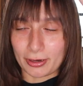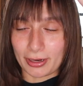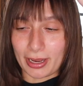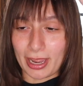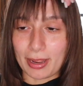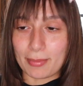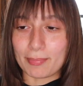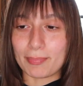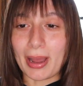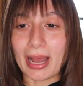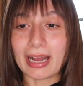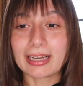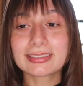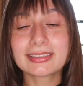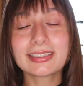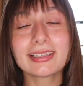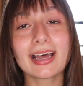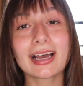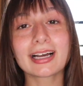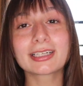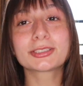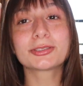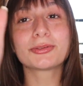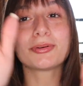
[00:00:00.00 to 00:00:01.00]
Okay, back to the
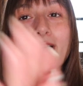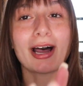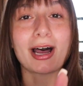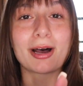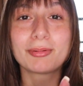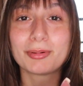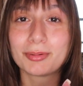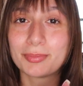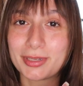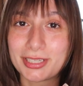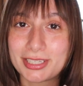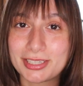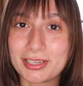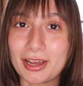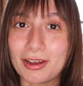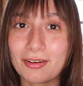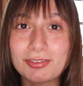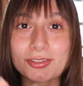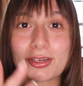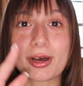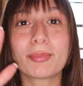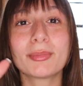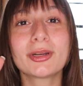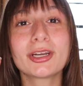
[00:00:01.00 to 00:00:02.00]
actual album itself.
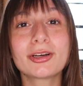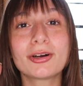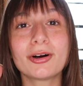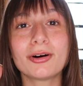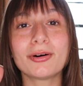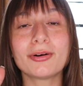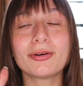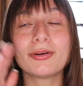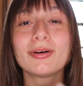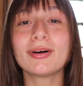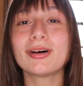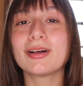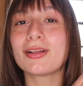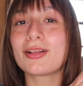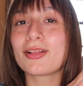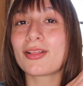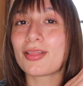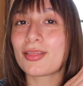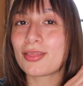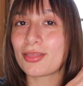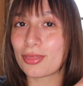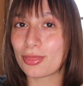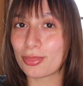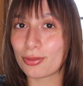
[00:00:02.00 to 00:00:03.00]
So I'm gonna go
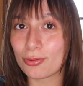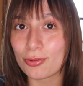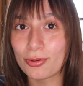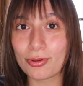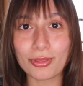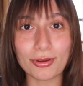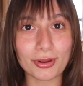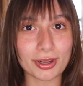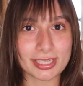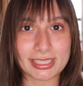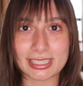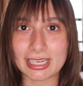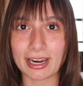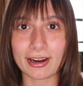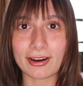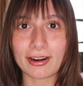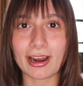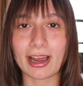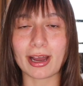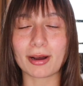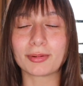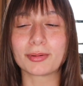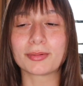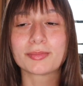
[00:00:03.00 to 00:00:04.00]
through the entire
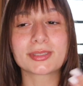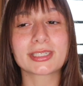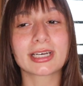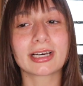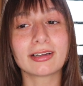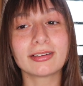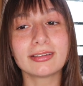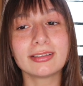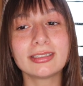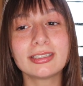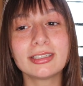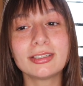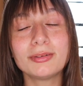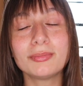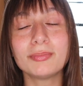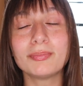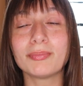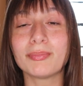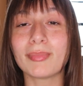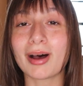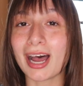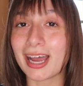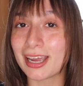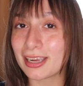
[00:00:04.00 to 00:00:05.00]
album telling you
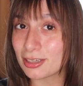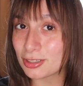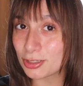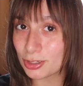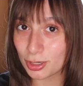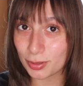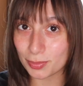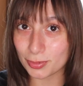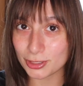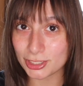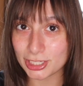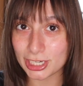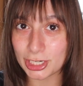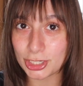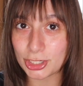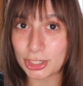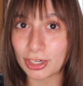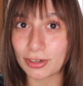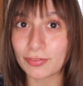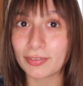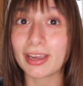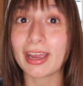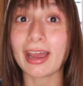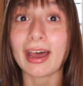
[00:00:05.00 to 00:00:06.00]
my interpretation
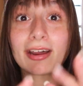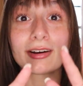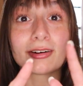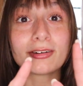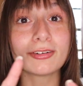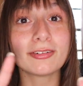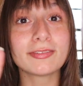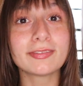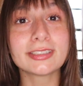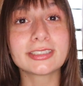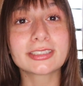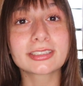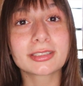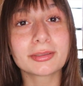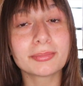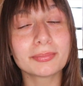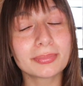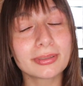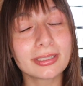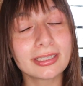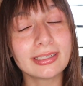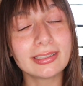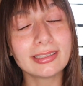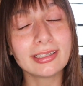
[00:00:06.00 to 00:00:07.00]
of it. I don't know if it's
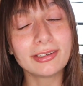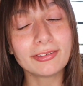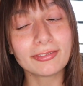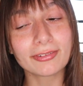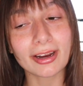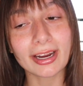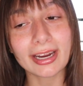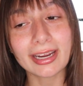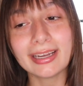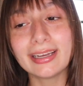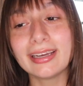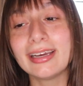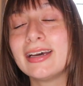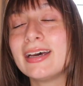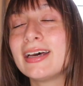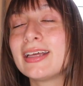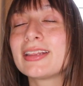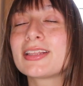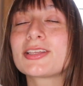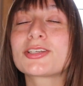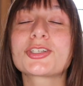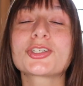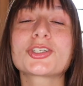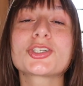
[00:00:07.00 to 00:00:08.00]
completely right.
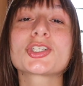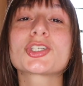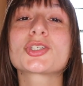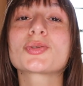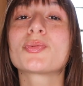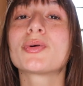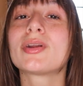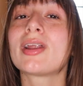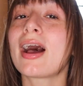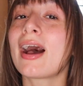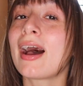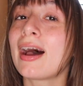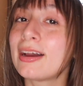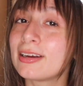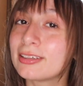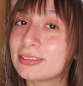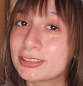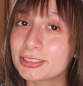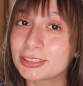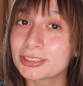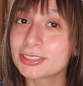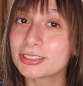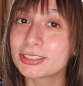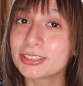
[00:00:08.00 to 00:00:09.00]
This is just what I
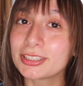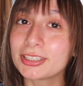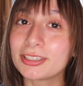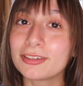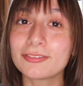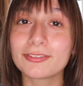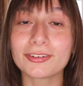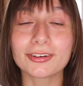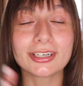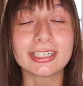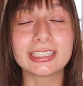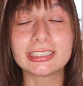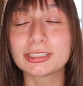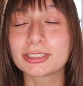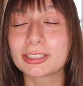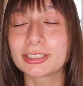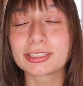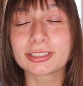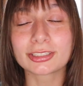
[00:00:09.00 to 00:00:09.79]
understood for each of the